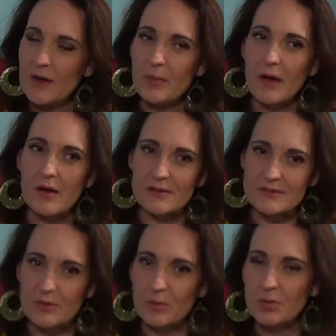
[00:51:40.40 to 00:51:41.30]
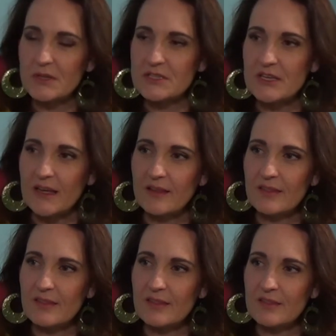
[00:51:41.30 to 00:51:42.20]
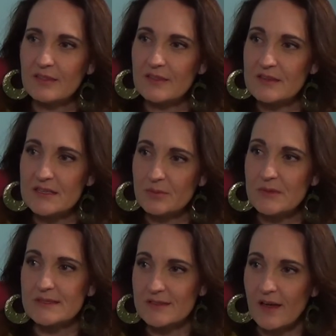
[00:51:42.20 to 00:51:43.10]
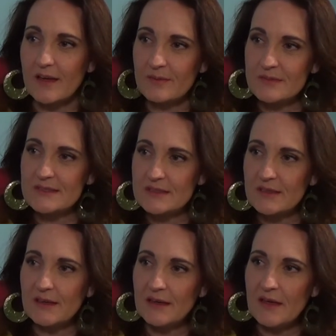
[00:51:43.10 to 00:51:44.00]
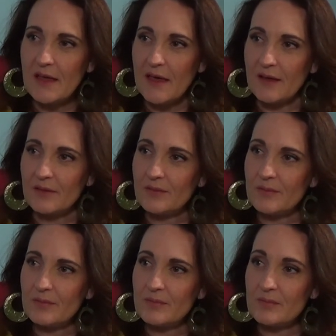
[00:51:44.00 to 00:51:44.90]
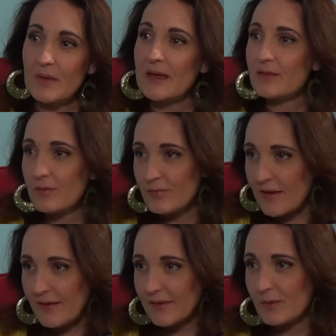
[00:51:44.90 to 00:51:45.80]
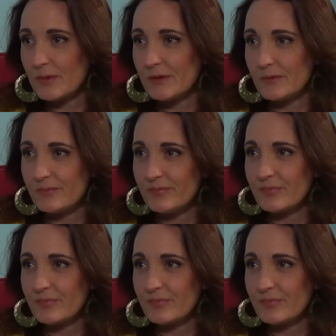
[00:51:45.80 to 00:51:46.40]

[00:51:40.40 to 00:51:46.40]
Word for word: but also appreciate the deepest times and make them valuable.